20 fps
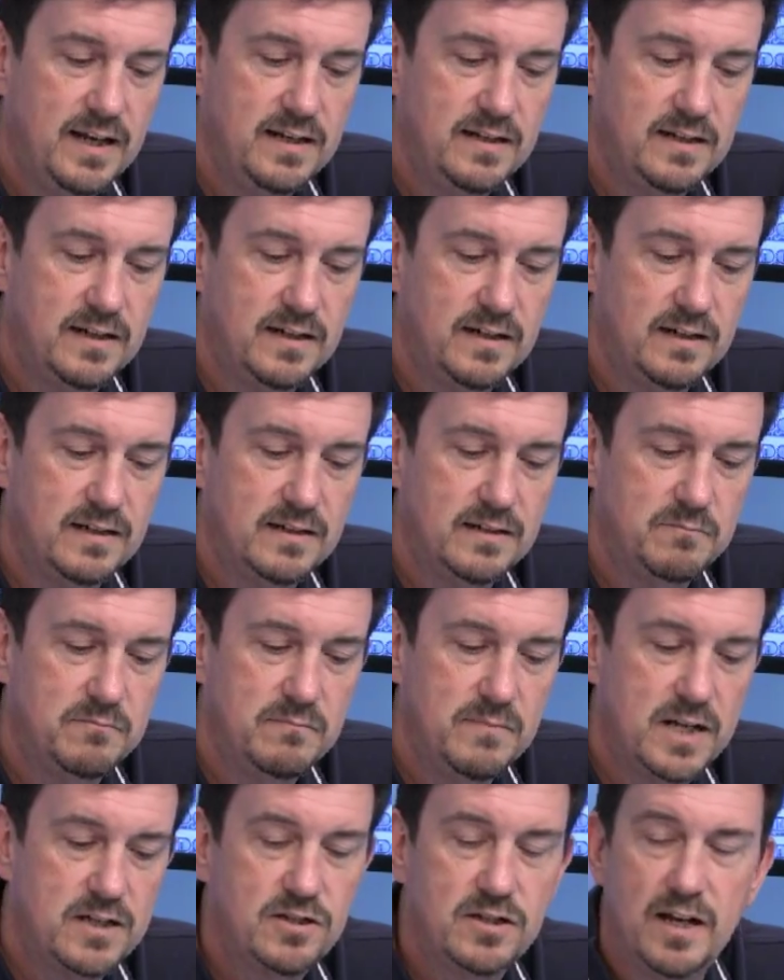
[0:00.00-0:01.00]
in
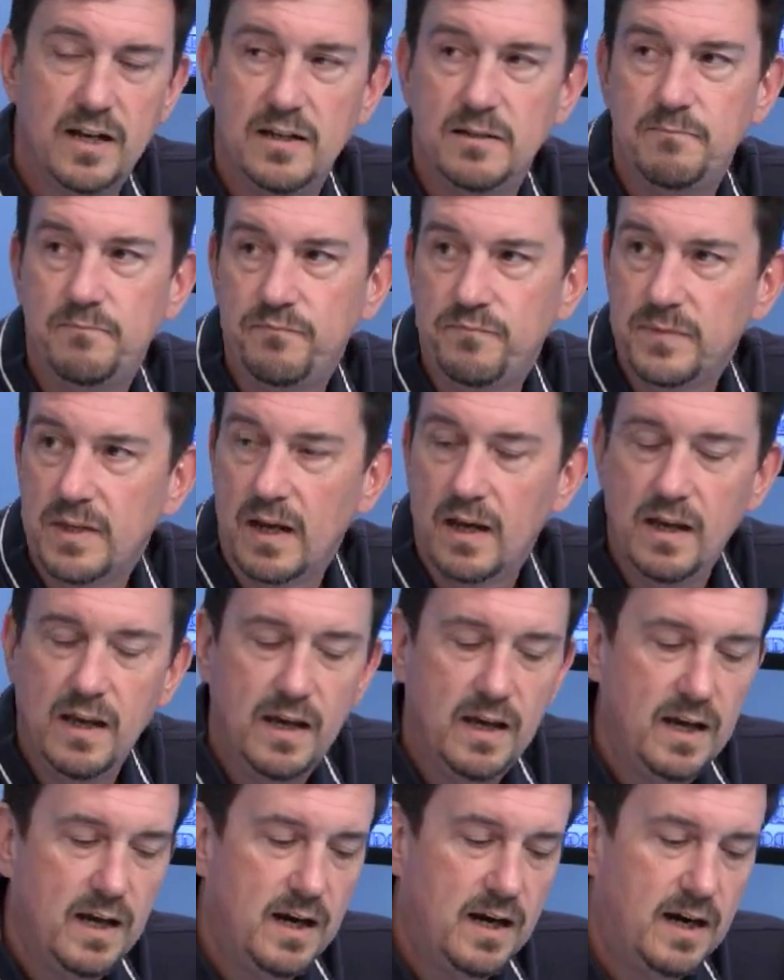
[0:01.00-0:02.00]
Met Stadium
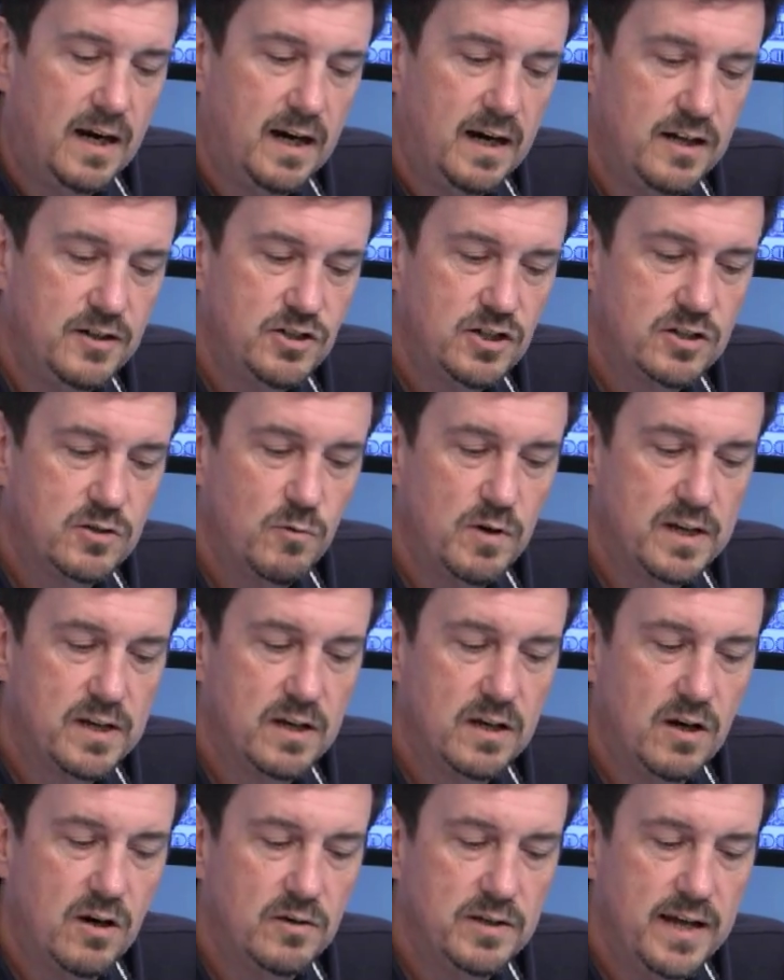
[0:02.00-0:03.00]
just a week
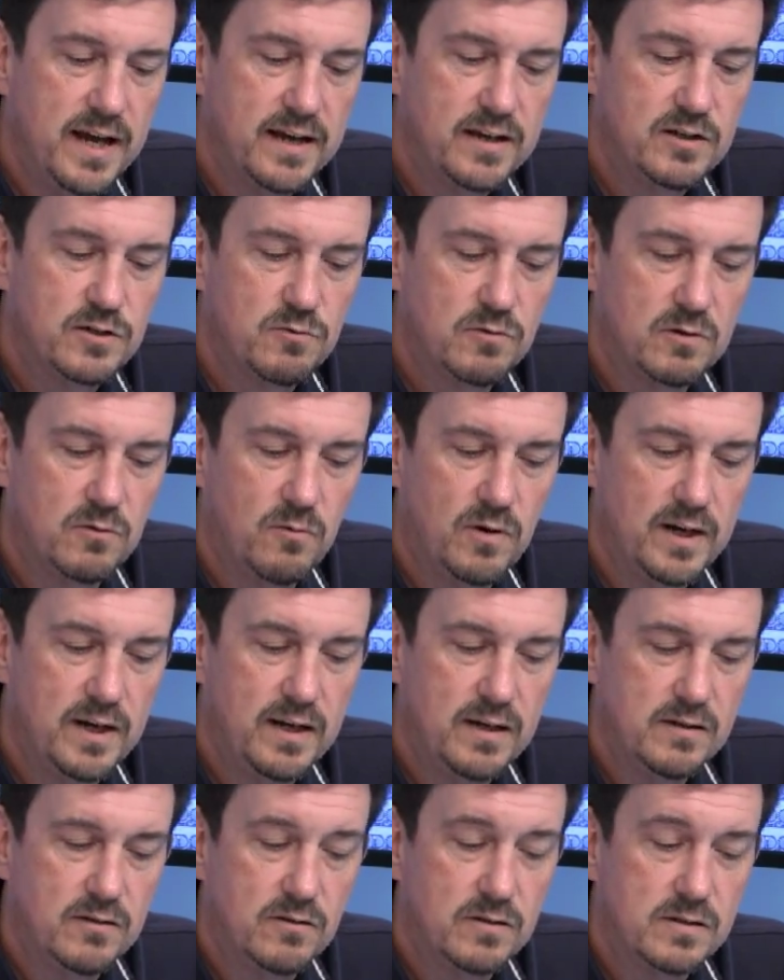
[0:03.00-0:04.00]
ago. Yankees were
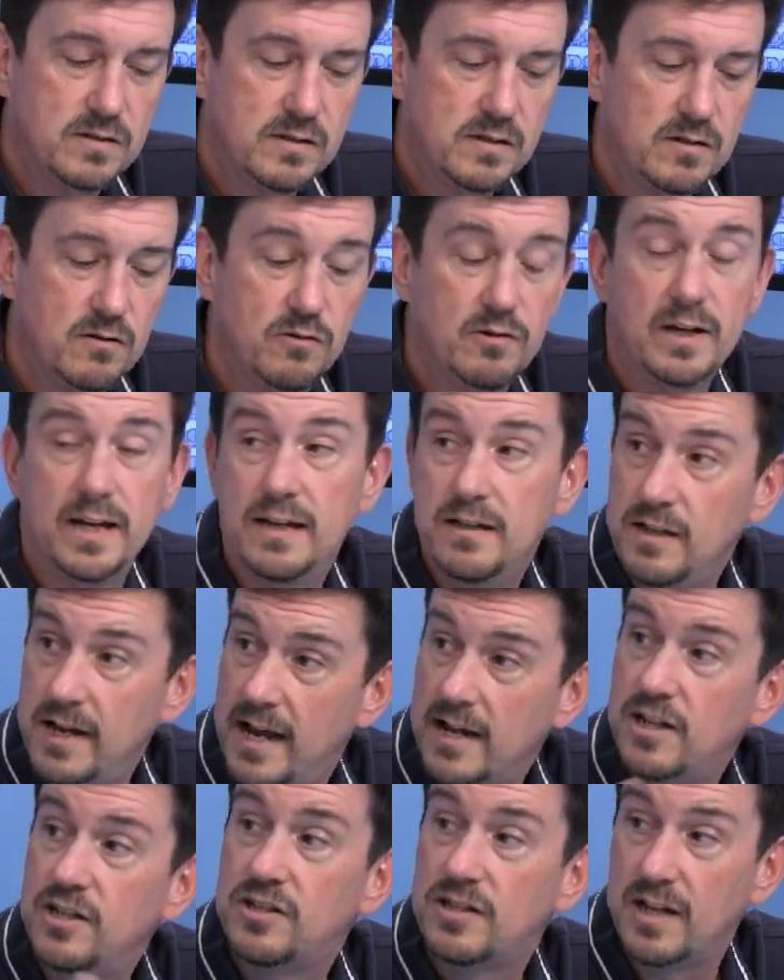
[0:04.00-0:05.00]
1-8,
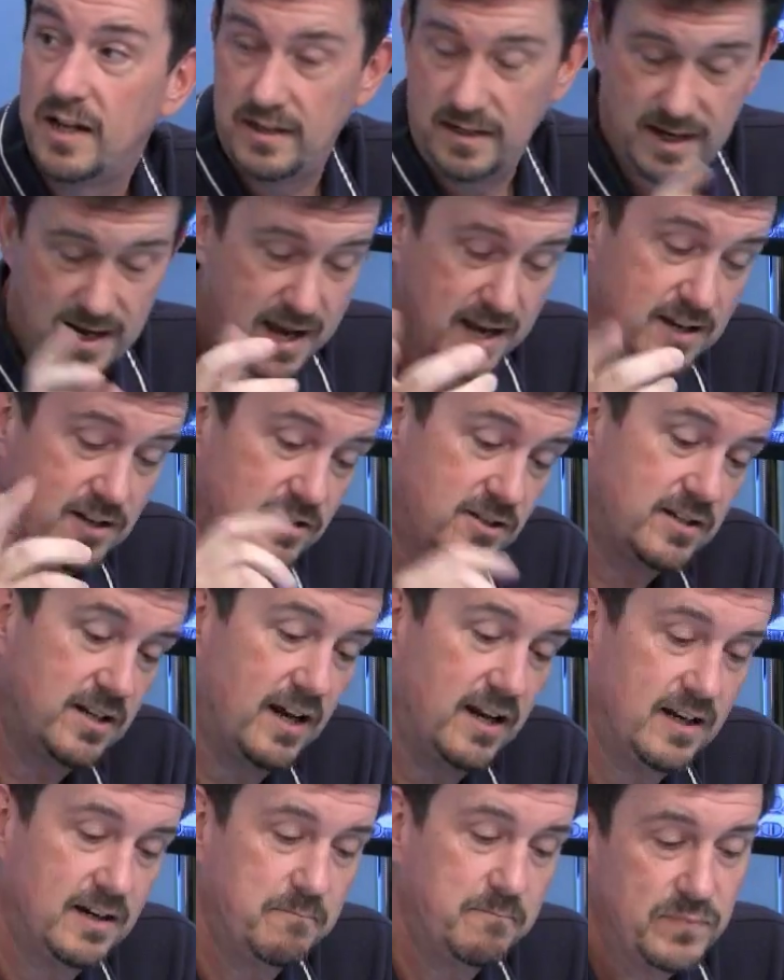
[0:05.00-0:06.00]
Yankee
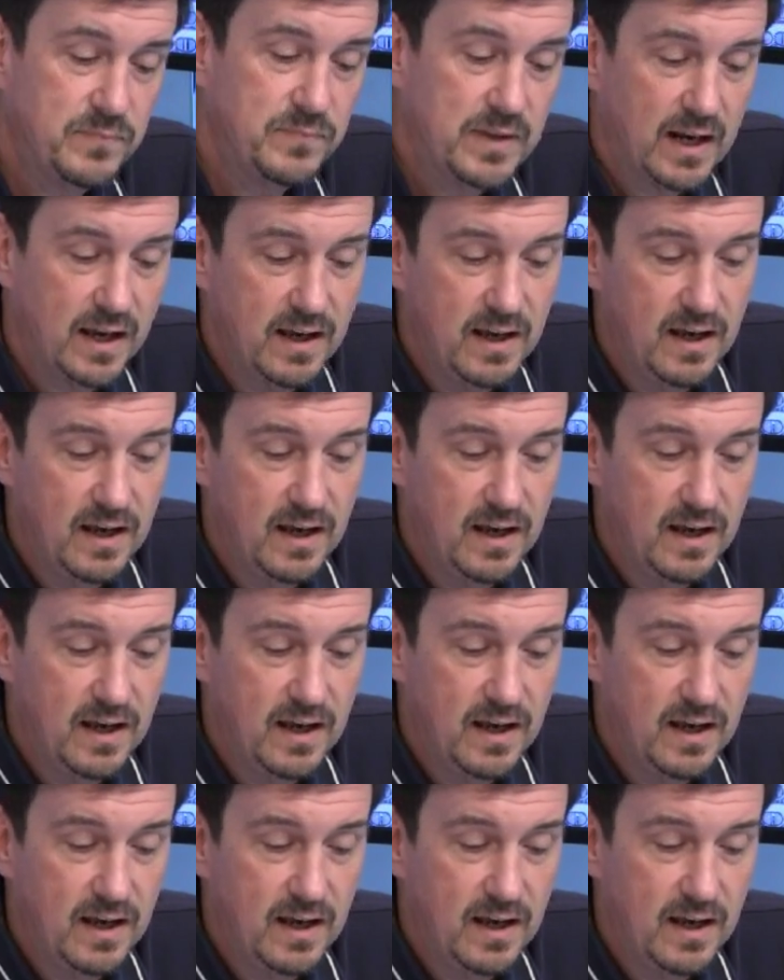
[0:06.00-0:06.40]
Stadium.